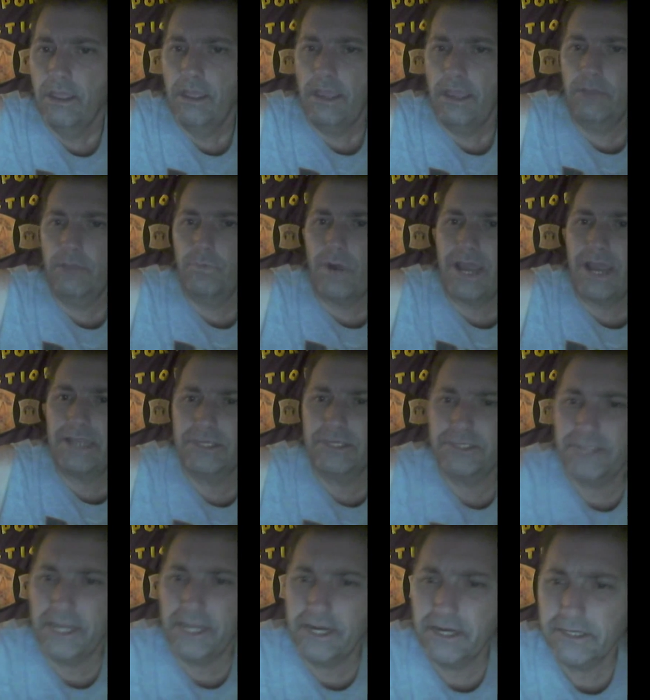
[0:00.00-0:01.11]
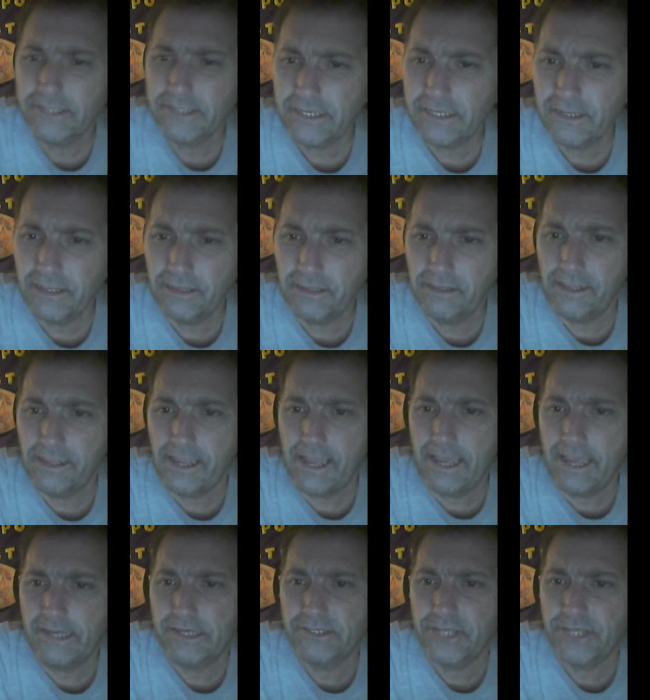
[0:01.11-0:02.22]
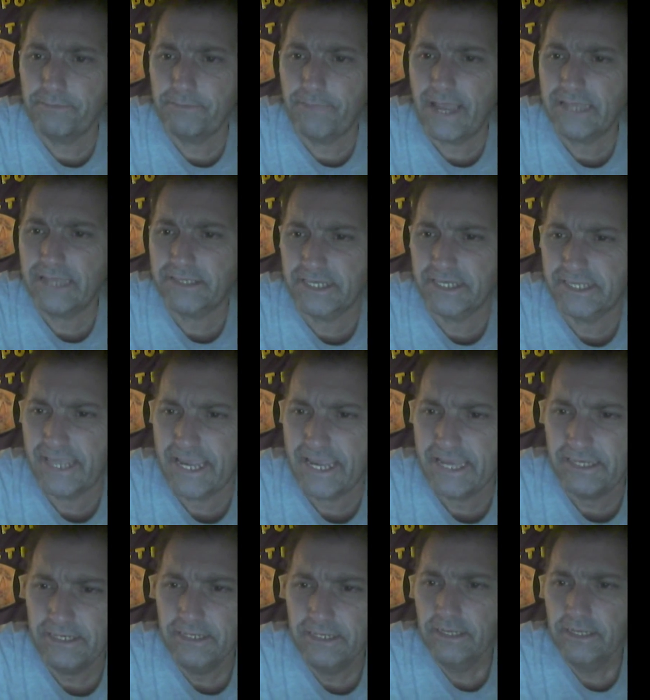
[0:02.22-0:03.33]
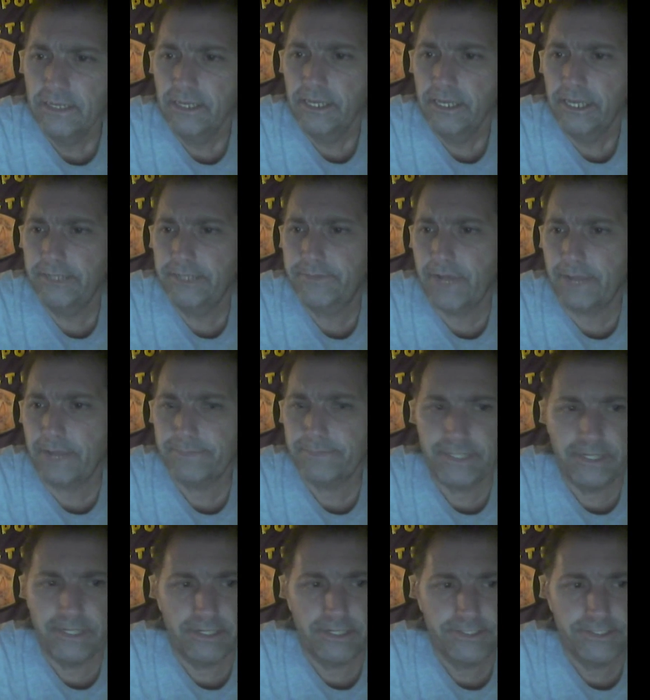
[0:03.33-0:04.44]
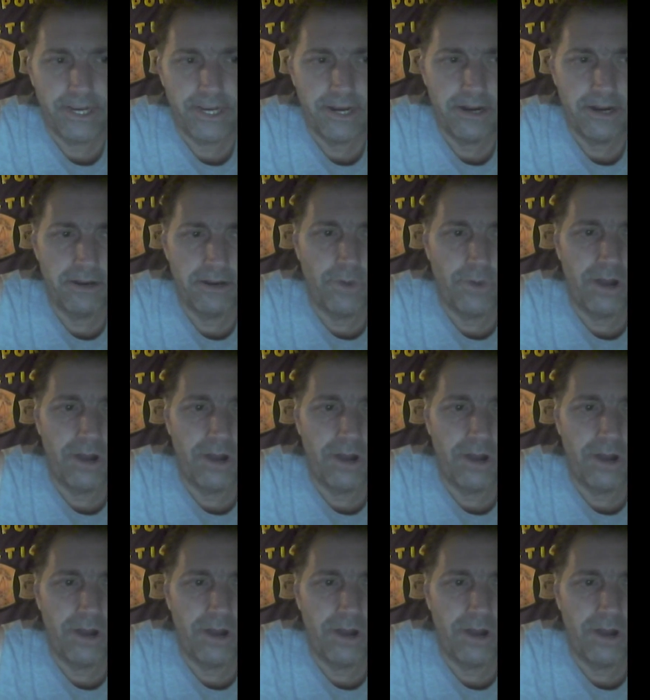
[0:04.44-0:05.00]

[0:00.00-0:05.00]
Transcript: and Wyatt just stares at, at his sheet mask in his hand. He dropped it in a chair and